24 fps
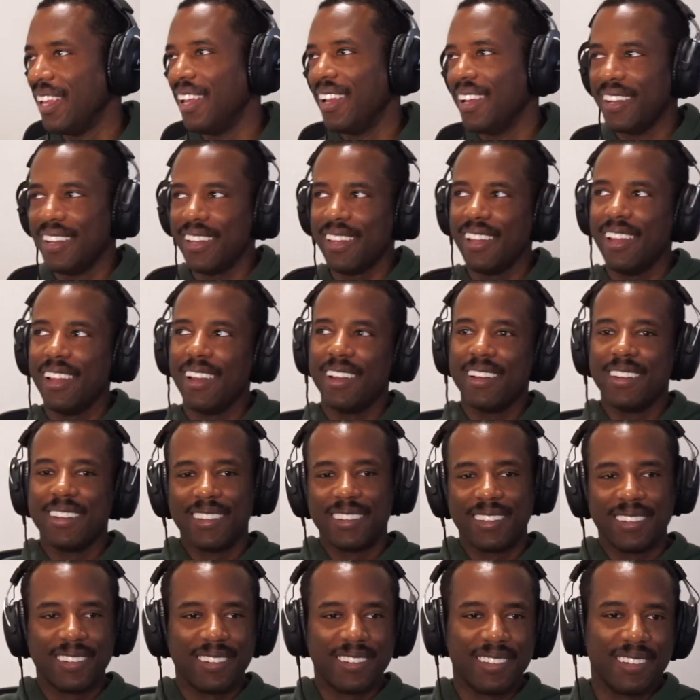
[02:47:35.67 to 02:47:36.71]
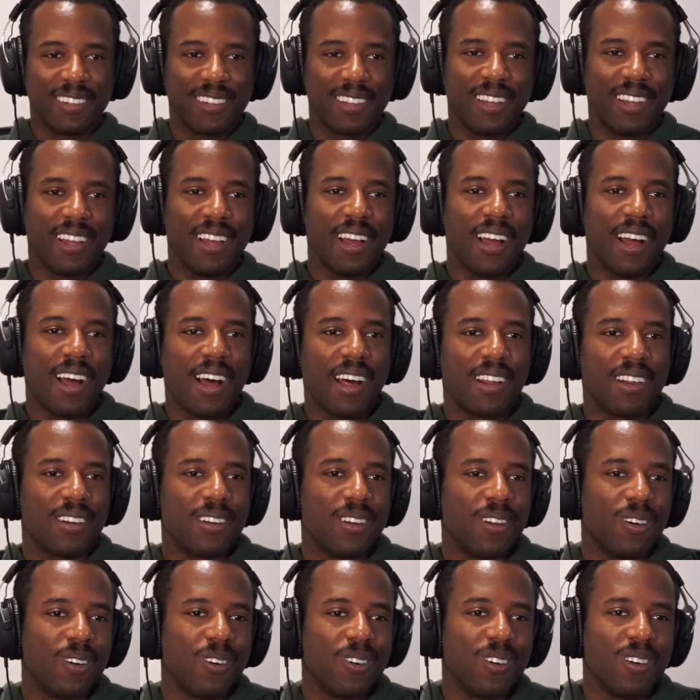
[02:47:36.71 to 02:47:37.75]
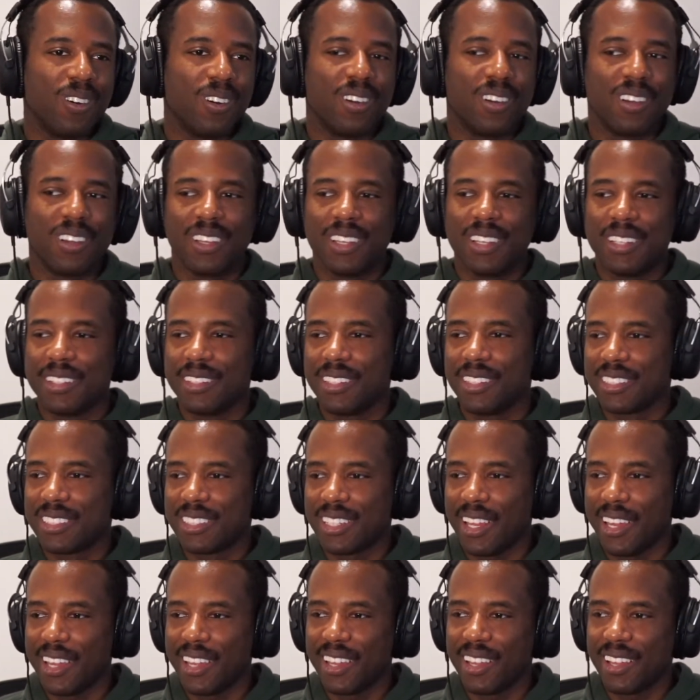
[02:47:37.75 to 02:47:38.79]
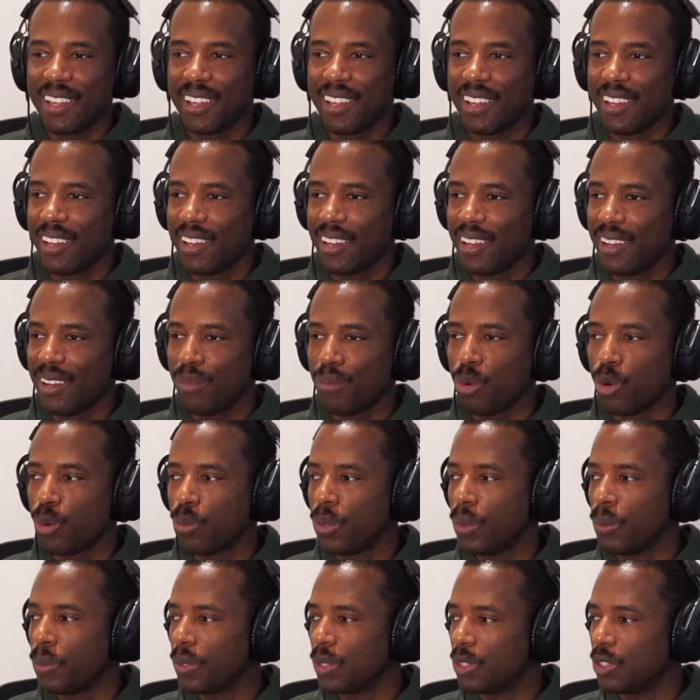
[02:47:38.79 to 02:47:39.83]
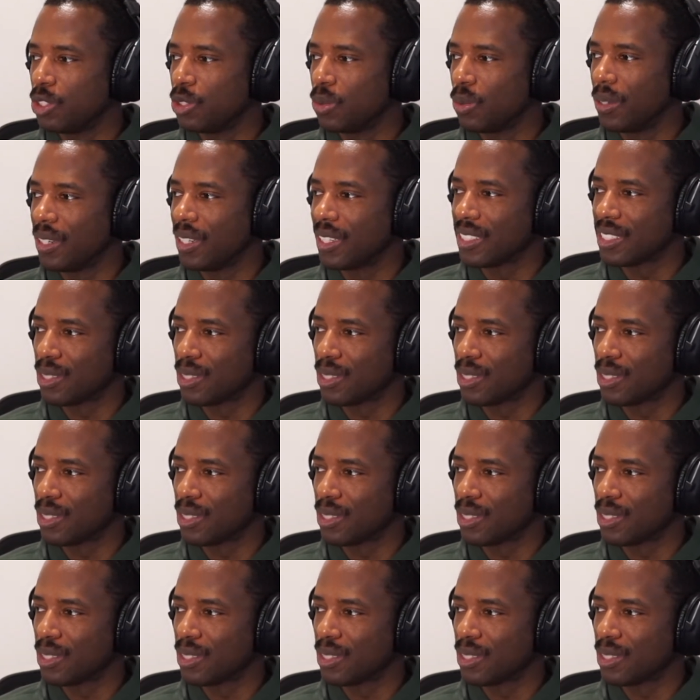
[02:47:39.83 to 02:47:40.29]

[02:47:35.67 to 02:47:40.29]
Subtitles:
Yeah, I don't know. Looks like more people are joining us.